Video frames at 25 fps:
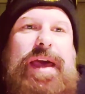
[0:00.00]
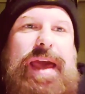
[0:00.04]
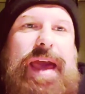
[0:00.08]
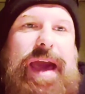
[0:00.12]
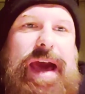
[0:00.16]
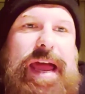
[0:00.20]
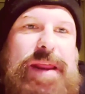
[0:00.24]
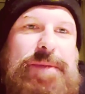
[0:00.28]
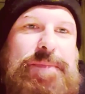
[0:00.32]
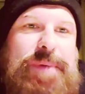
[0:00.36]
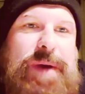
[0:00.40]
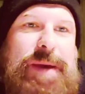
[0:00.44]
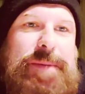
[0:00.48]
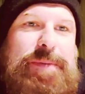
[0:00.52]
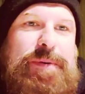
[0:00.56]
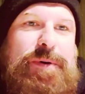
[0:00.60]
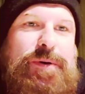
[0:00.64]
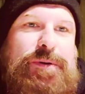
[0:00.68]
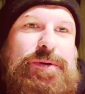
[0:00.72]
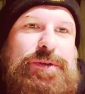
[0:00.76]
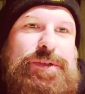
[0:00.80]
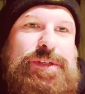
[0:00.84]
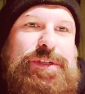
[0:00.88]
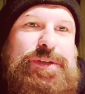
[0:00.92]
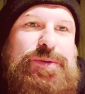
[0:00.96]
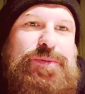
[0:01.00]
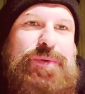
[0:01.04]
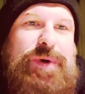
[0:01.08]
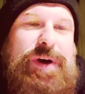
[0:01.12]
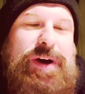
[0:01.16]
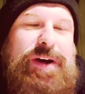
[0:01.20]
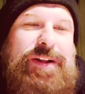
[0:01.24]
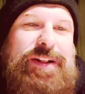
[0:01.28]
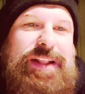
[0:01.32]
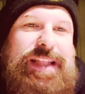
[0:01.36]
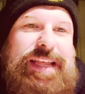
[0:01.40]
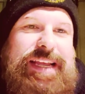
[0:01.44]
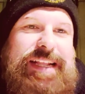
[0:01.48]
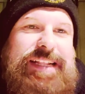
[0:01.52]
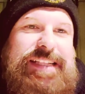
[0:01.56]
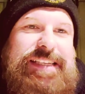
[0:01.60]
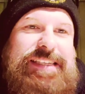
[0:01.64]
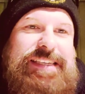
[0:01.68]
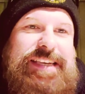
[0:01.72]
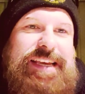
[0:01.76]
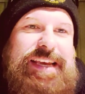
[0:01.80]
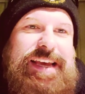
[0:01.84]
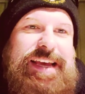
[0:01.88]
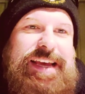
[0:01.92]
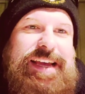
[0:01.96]
Howdy peoples. Well,
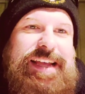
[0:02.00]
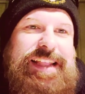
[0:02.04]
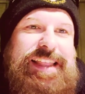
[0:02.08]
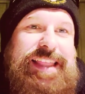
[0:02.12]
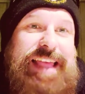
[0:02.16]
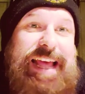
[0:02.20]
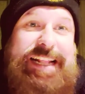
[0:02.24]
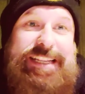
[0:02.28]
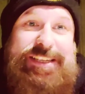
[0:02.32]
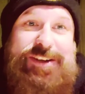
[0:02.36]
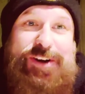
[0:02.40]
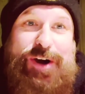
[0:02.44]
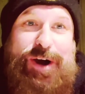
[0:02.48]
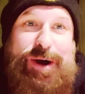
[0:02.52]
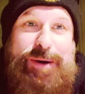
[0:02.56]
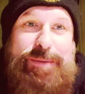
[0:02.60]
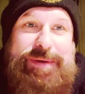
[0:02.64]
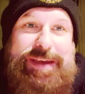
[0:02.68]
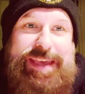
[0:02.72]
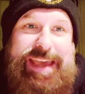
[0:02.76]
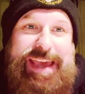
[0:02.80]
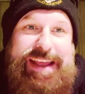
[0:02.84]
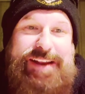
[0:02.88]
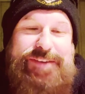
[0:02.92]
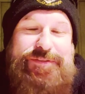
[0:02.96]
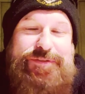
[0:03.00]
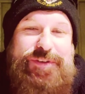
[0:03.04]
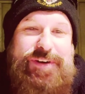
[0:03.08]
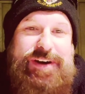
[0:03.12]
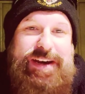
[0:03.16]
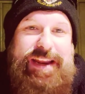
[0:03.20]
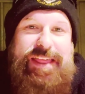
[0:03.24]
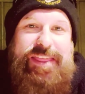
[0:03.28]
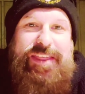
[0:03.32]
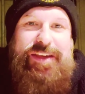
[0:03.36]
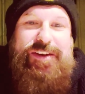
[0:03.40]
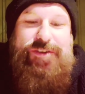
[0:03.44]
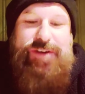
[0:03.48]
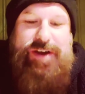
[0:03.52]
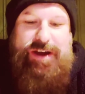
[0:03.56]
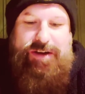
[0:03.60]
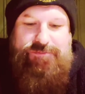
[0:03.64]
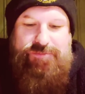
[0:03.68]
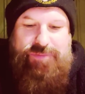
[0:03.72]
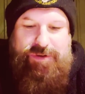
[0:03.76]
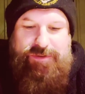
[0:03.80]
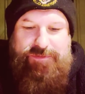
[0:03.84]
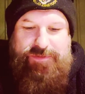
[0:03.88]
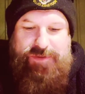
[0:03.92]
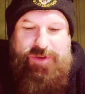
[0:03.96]
it's that time again for another
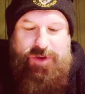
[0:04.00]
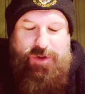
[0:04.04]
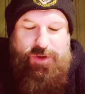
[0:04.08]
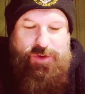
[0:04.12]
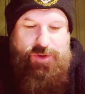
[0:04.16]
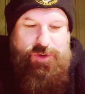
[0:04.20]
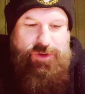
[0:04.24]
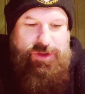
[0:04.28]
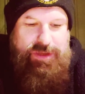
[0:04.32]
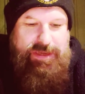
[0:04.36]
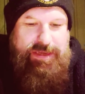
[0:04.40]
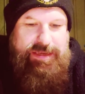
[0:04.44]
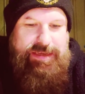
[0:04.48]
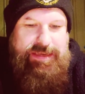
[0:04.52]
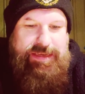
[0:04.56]
review.